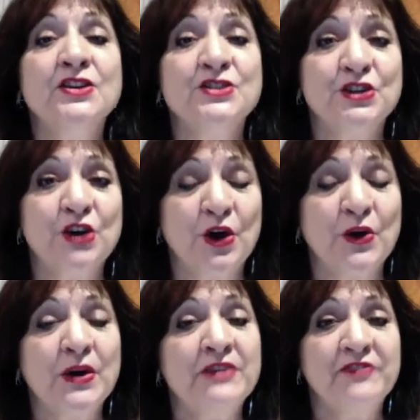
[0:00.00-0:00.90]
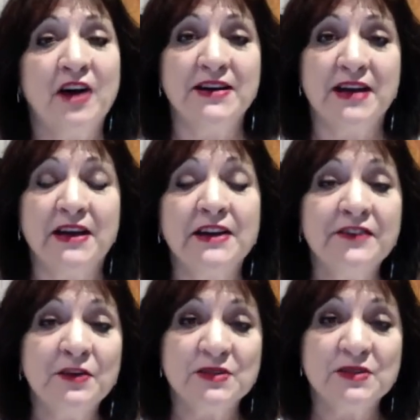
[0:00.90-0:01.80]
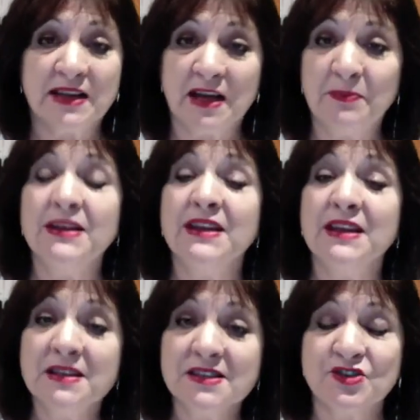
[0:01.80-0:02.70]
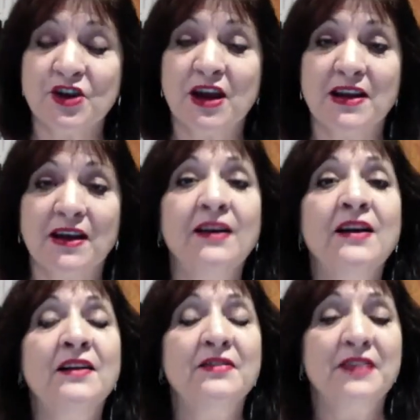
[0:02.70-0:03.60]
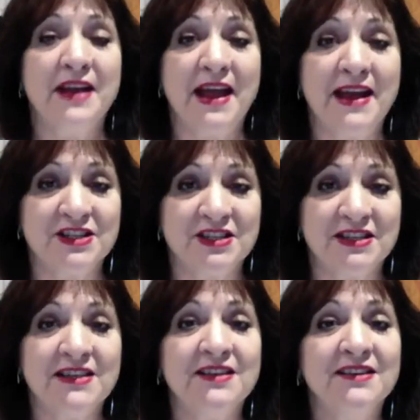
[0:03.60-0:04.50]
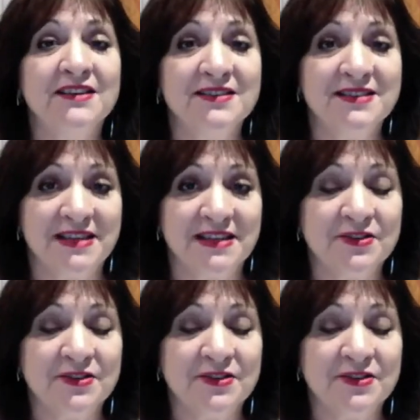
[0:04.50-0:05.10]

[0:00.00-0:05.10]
to go and find out if there was a company in Australia that actually did